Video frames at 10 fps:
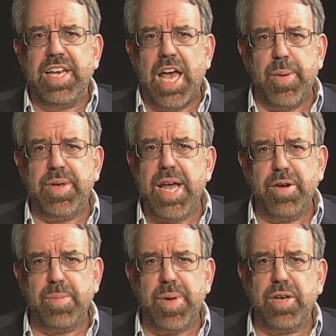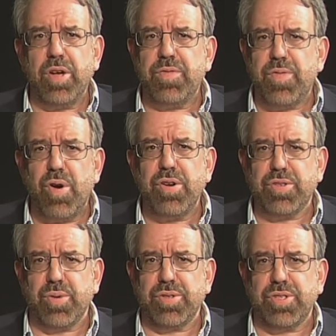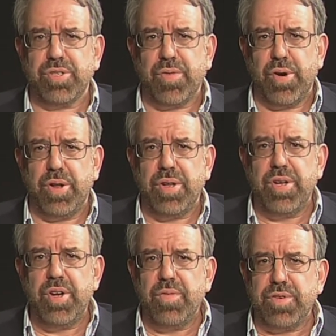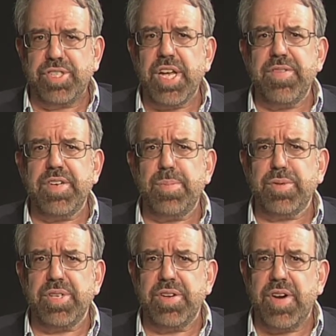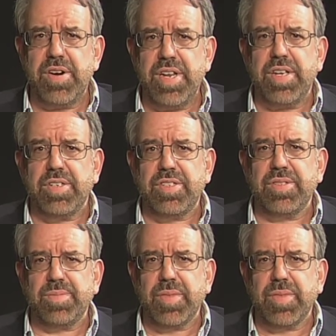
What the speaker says: and we now depend on foreign sources of oil for 70% of our needs.